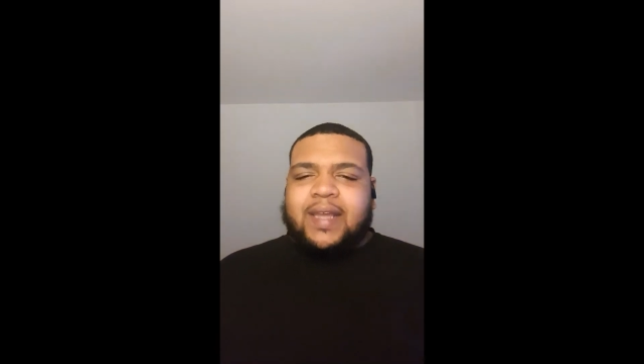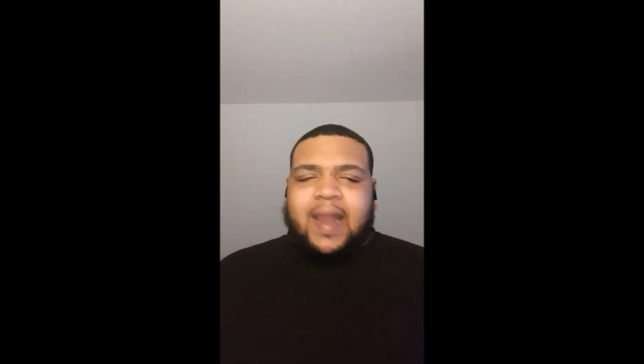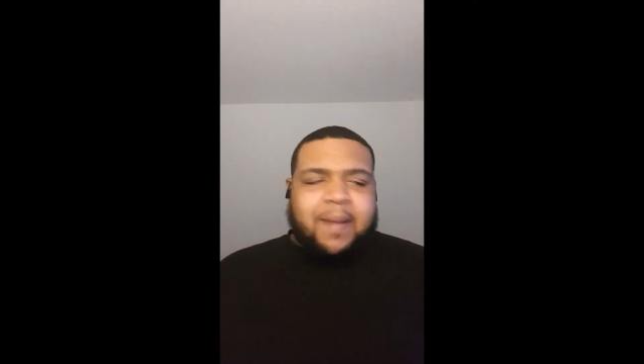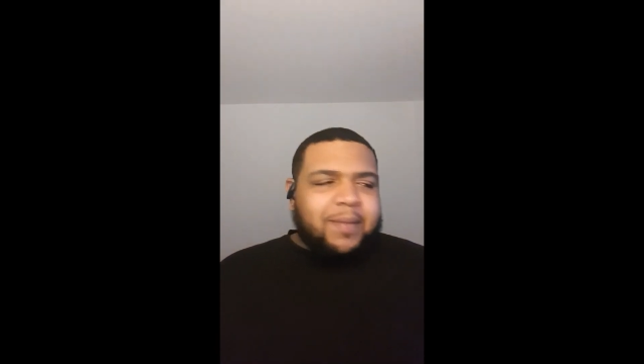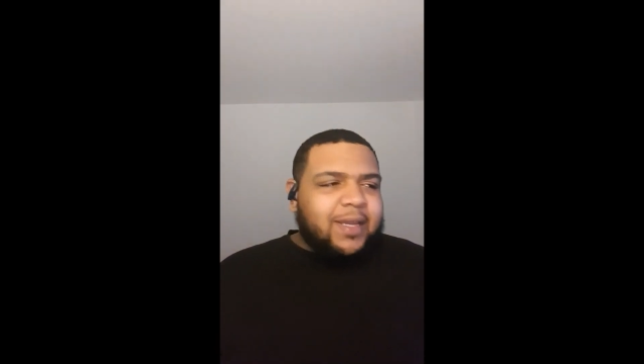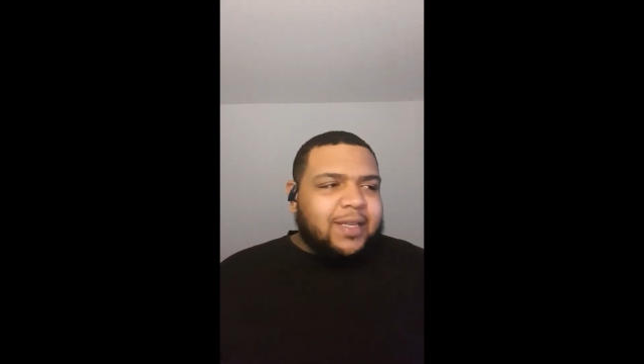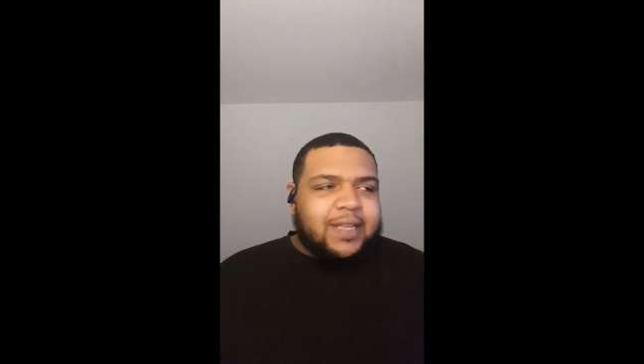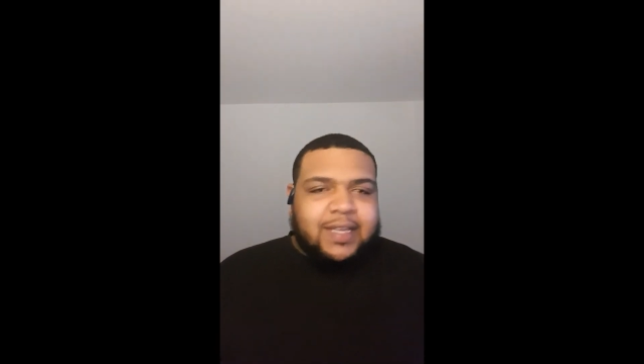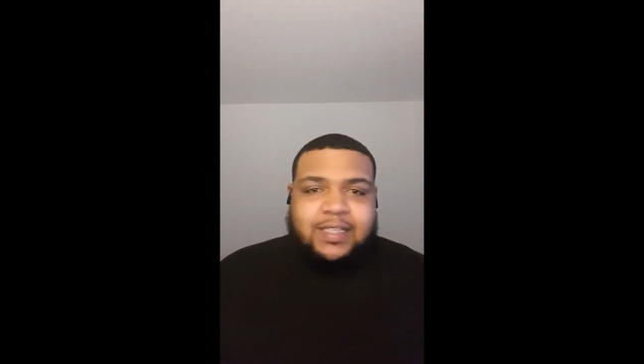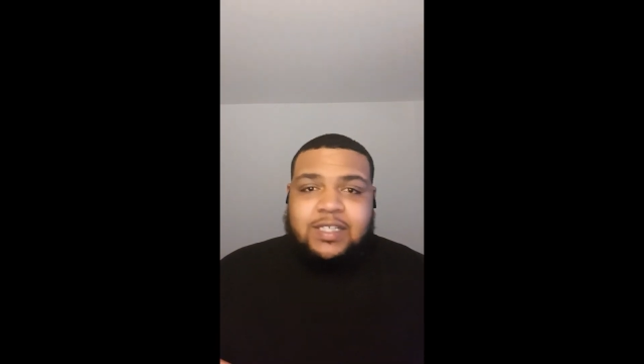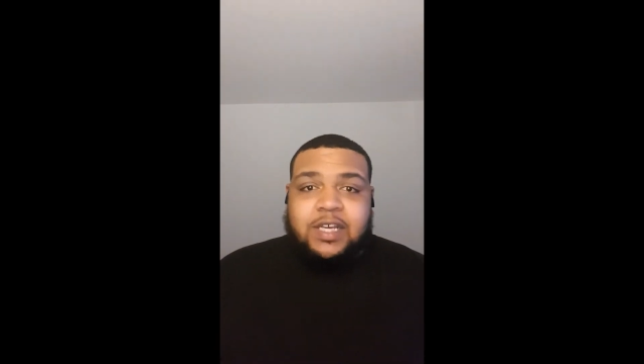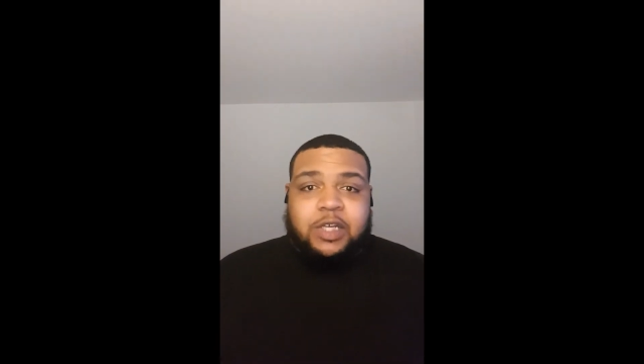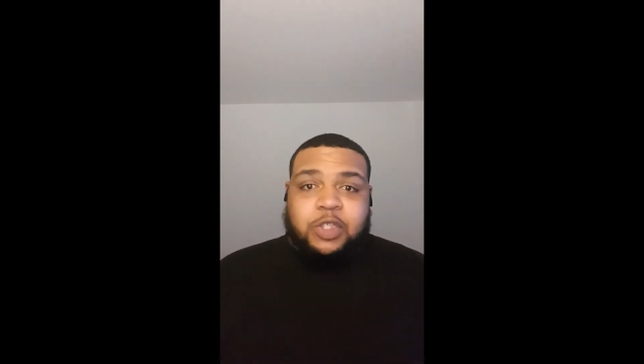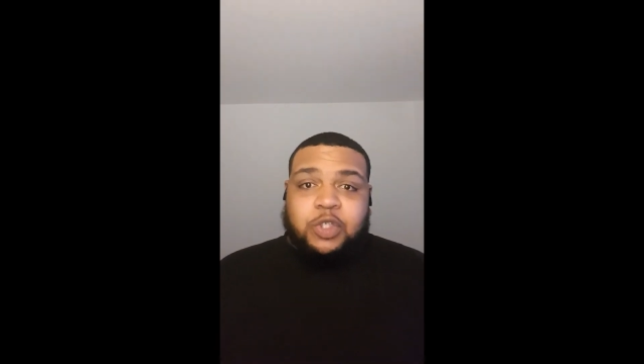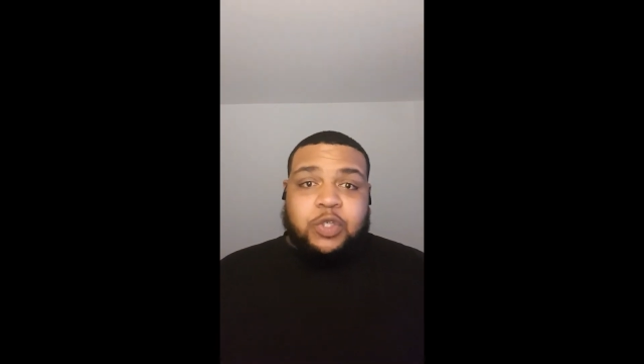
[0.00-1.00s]
I mean, he
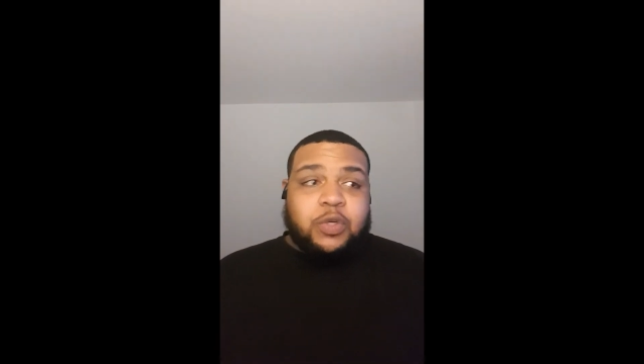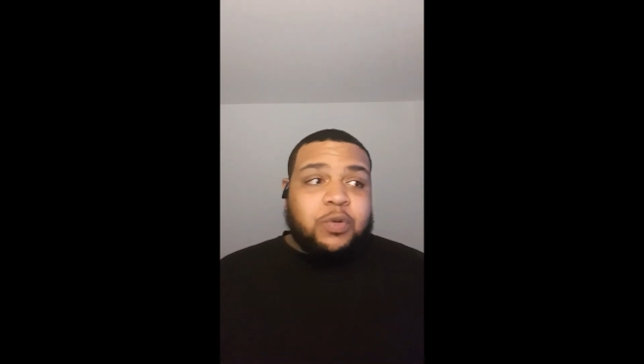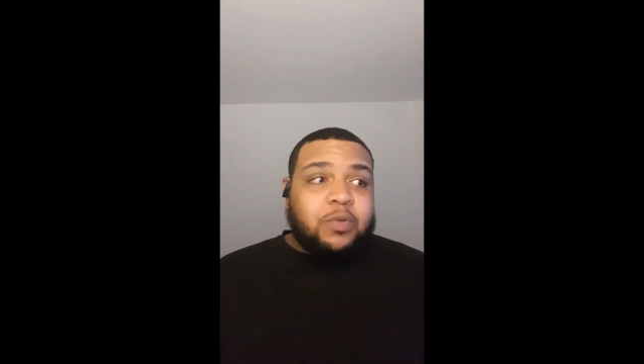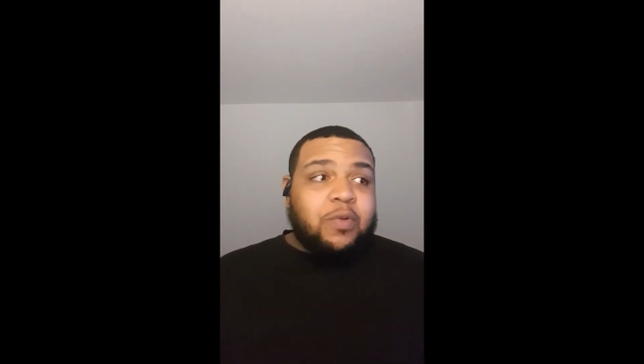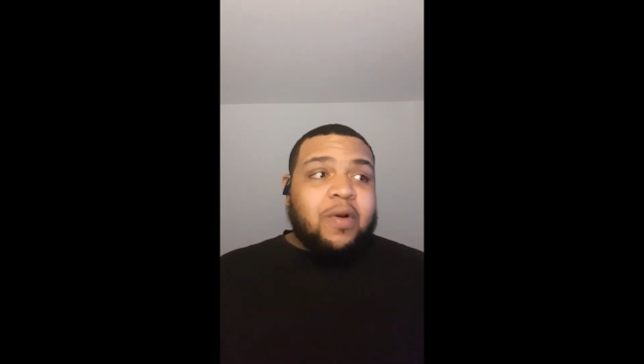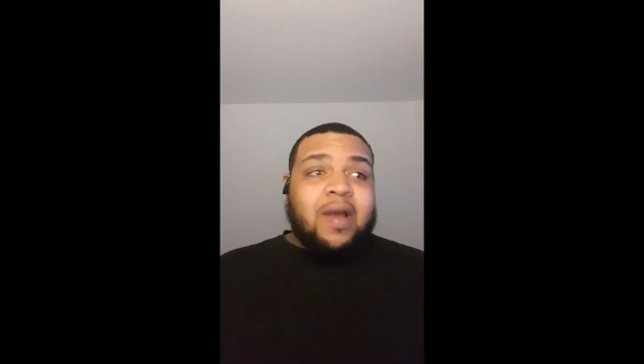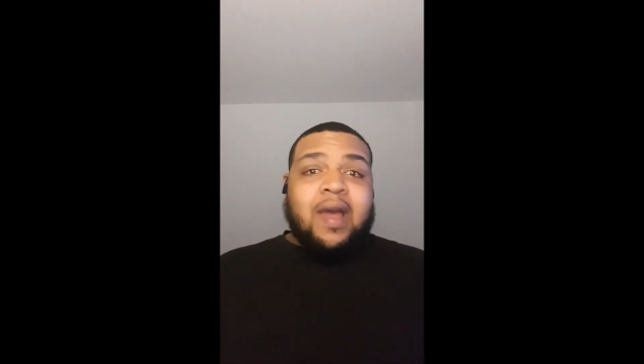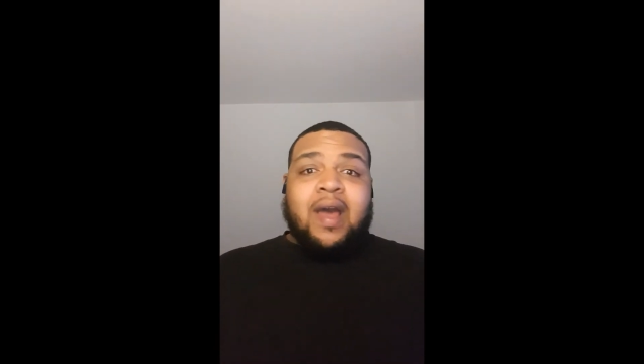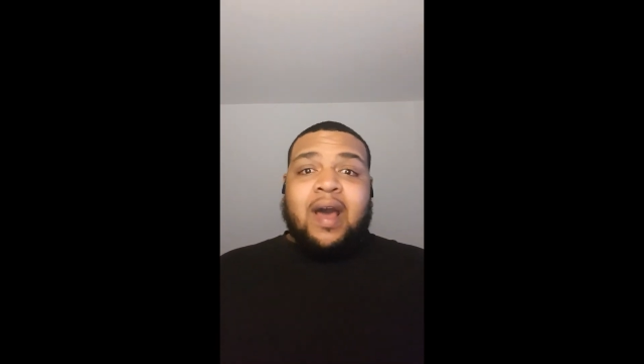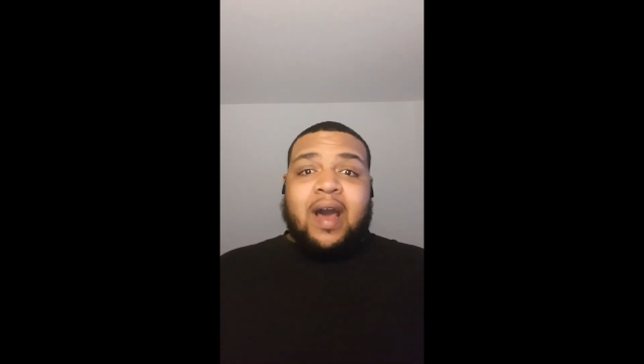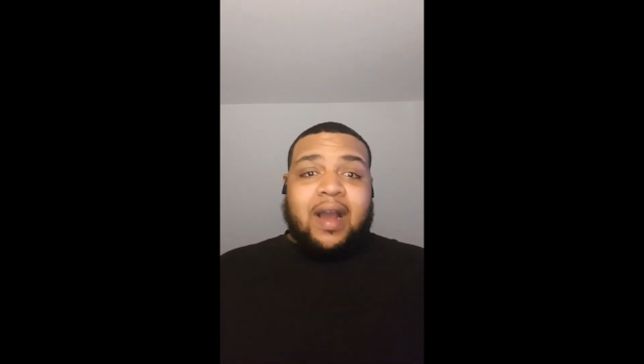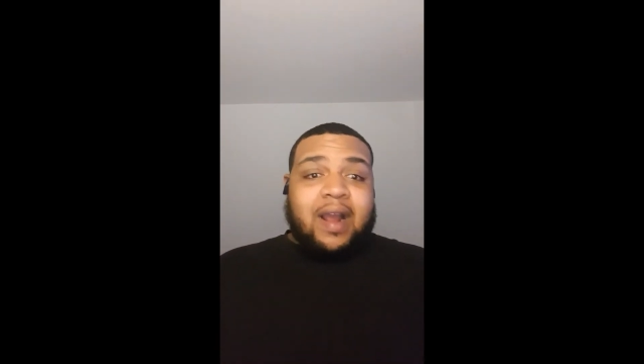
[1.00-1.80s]
took a